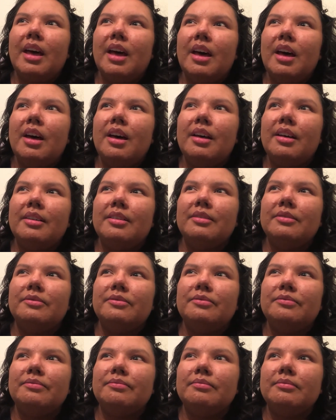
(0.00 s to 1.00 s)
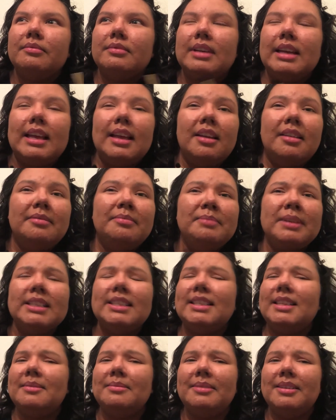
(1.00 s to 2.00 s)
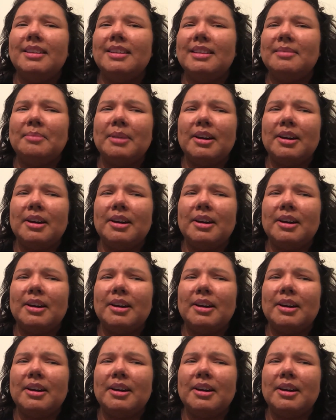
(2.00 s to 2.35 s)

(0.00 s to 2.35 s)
of, it must have been